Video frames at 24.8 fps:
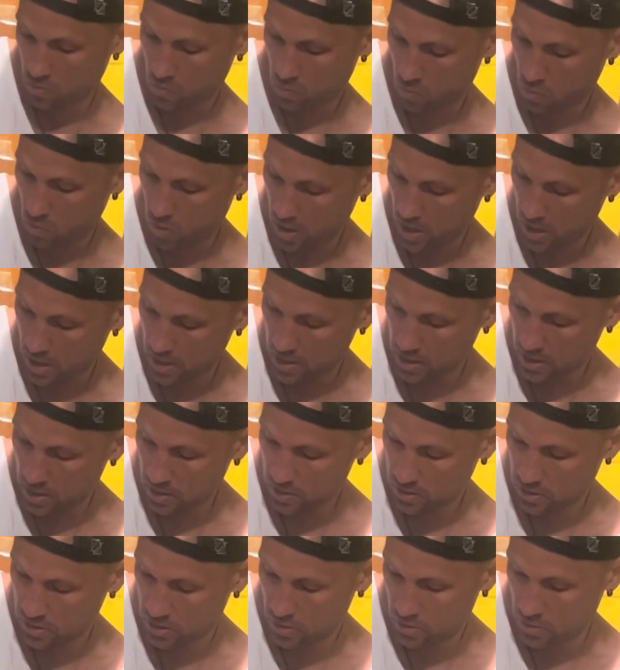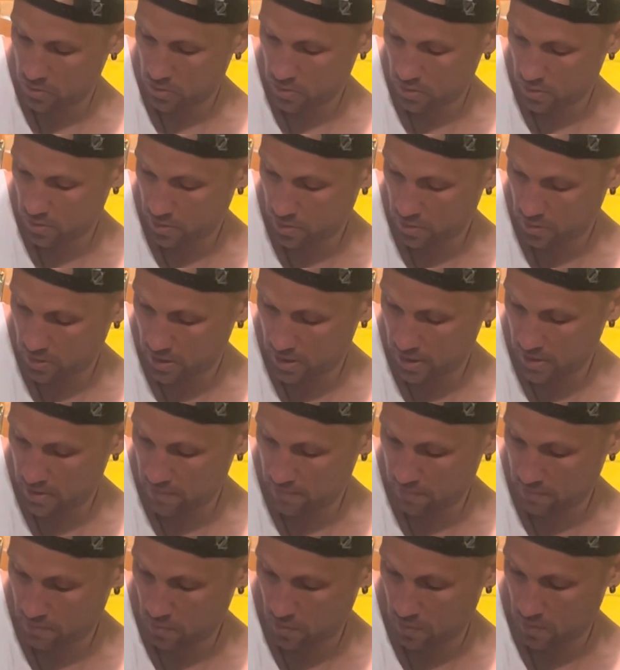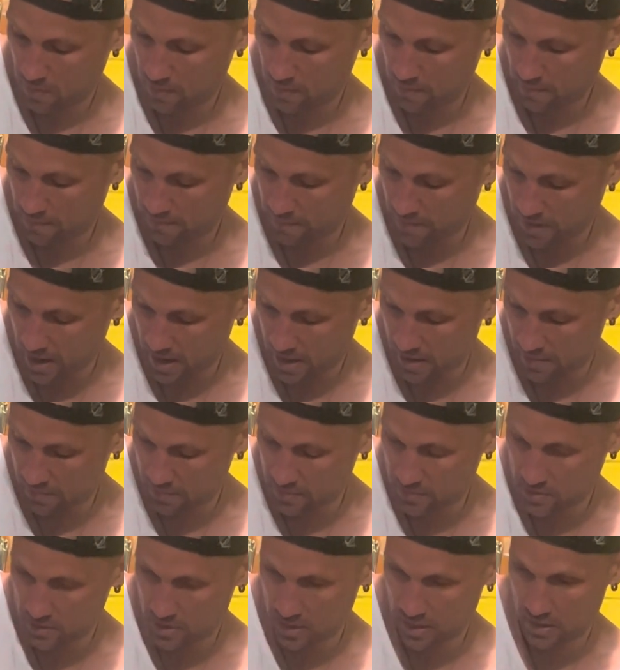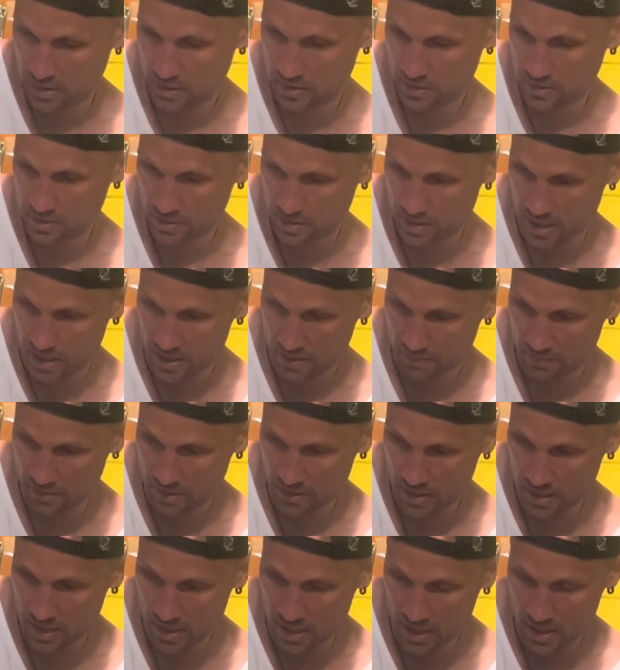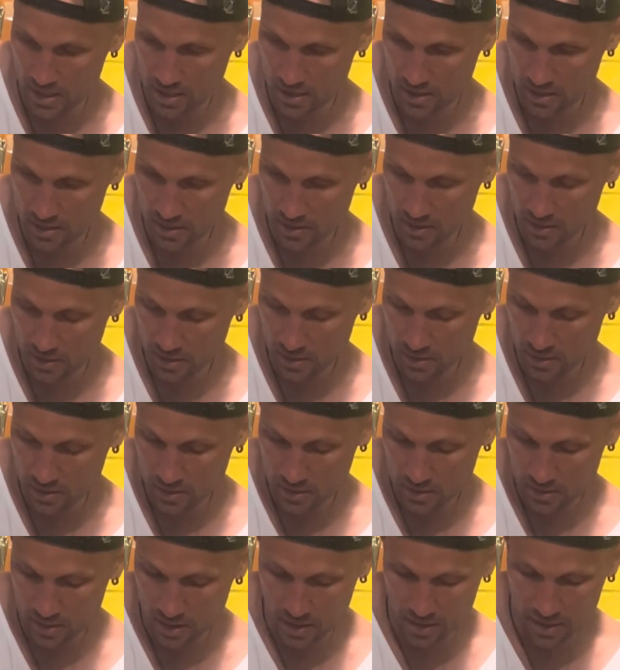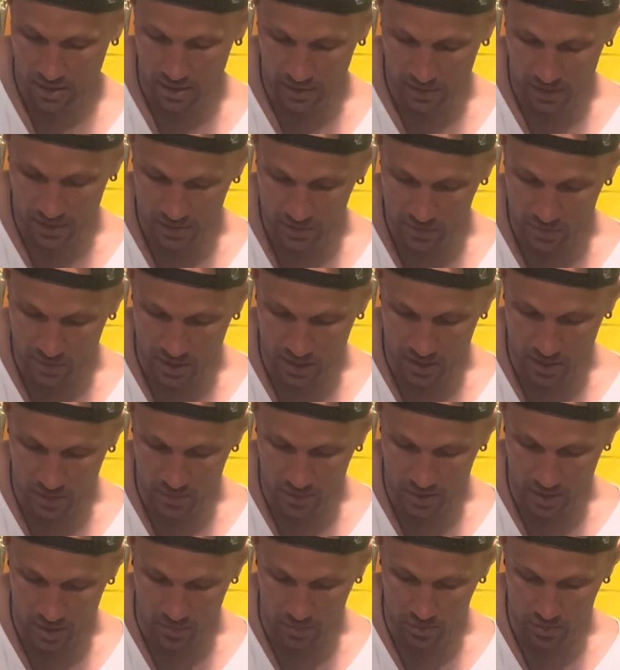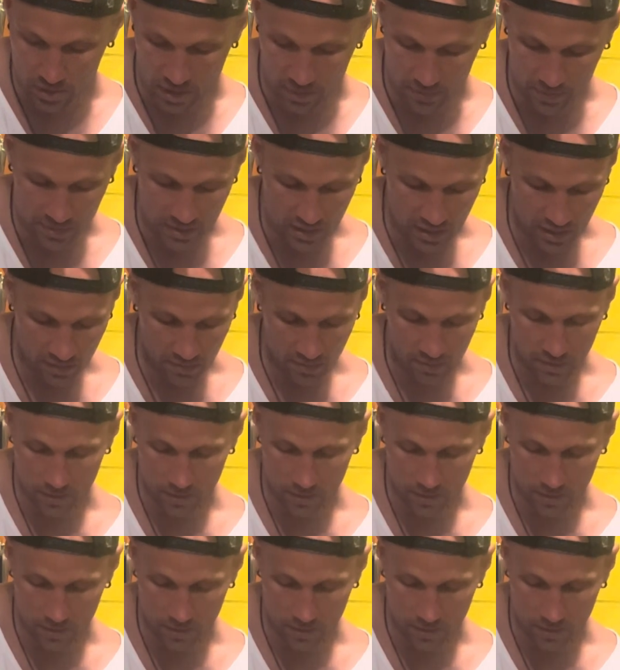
1, 2, 3, 4, 5, 6, 7, 8. I think that's right. Let me double check myself.